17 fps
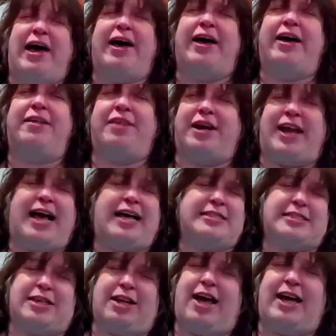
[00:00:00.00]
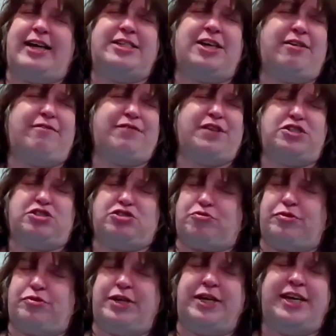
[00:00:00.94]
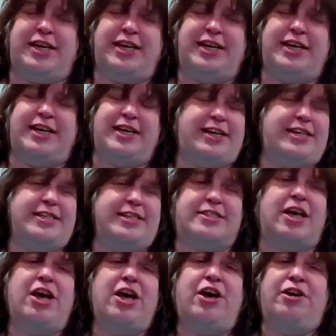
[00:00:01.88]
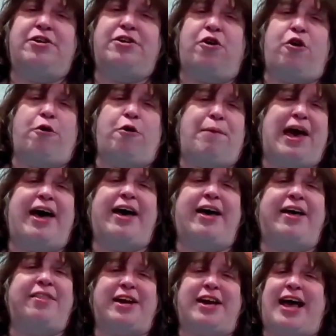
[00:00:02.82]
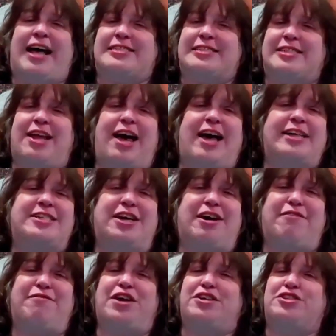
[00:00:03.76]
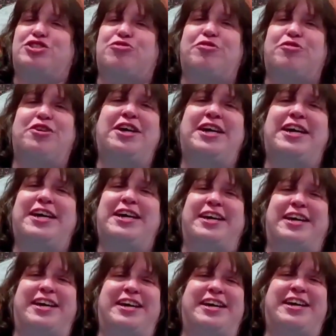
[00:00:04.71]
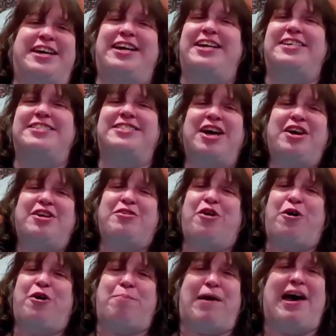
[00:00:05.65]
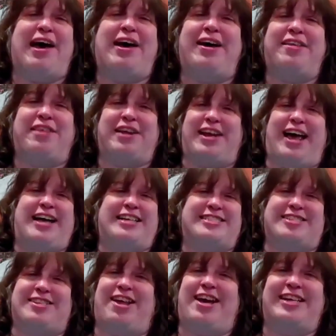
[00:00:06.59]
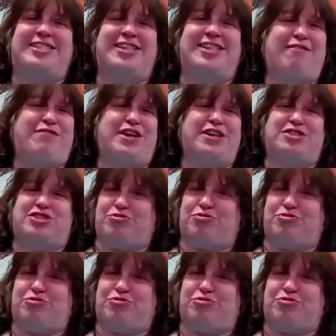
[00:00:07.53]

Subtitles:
bear the last light of the trees. Nor bear the last light of the trees. Nor bear the last light of the